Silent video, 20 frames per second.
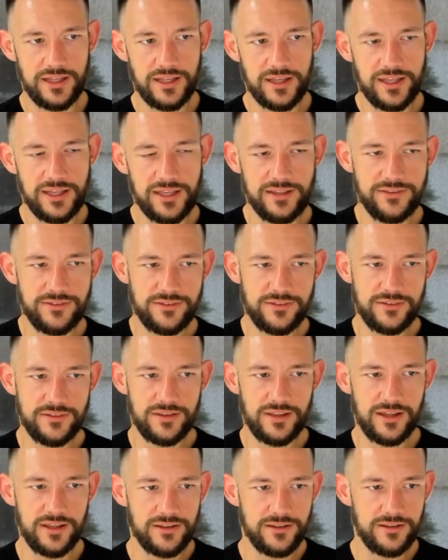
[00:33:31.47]
It's
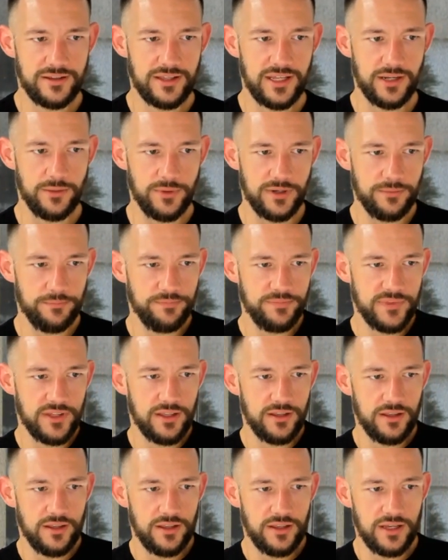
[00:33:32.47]
anyway,
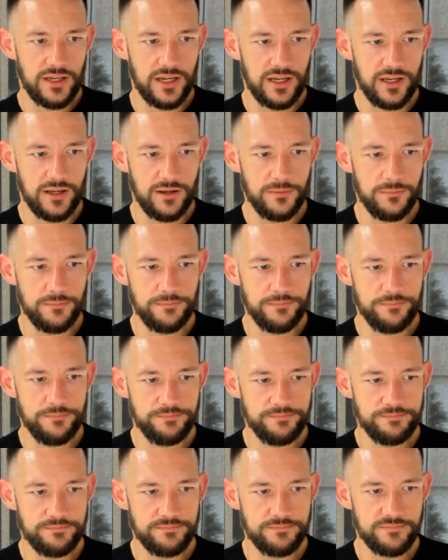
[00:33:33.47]

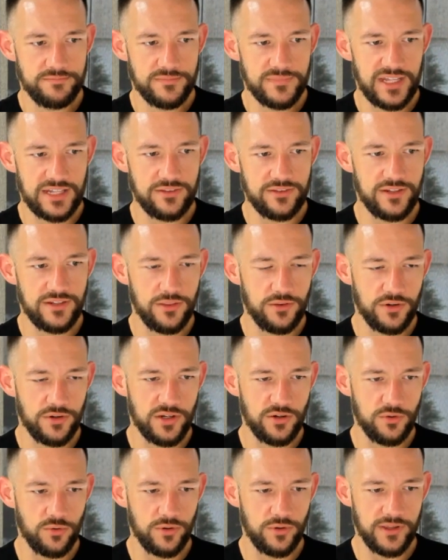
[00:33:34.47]
that's neither
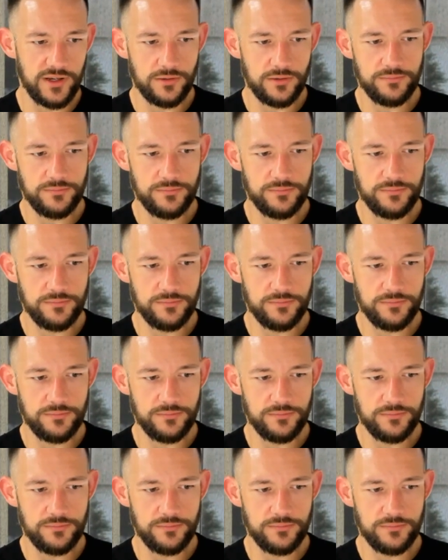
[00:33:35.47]
here nor there.